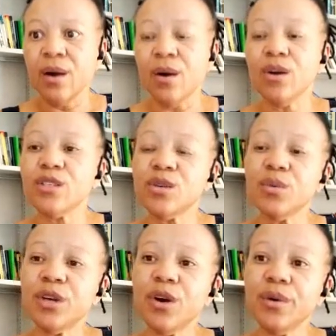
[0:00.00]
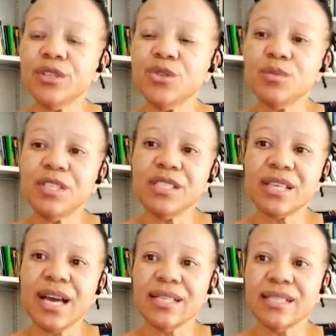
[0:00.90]
Also, we're going to be
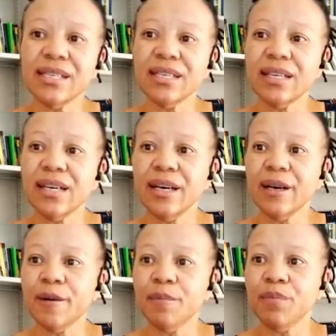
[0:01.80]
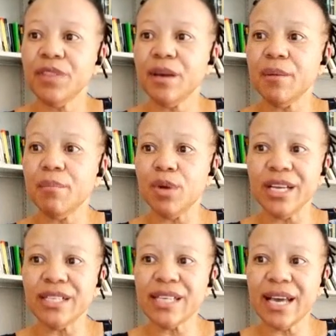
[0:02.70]
discussing the
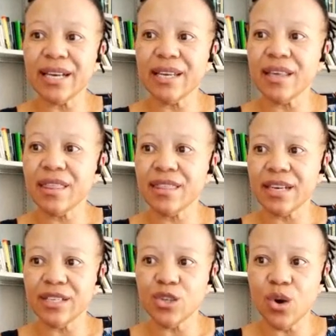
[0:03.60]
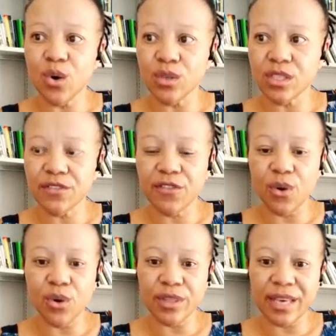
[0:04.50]
monetary thresholds
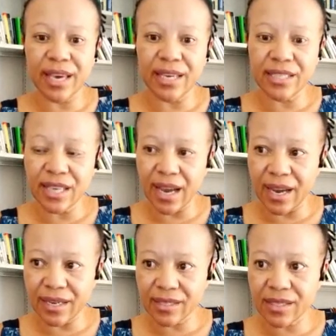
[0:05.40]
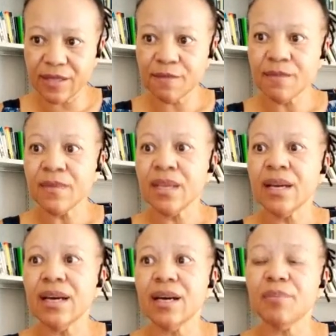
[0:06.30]
for the
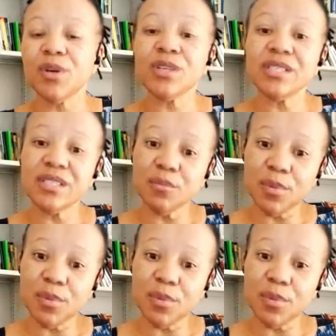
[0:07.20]
ADRs because it's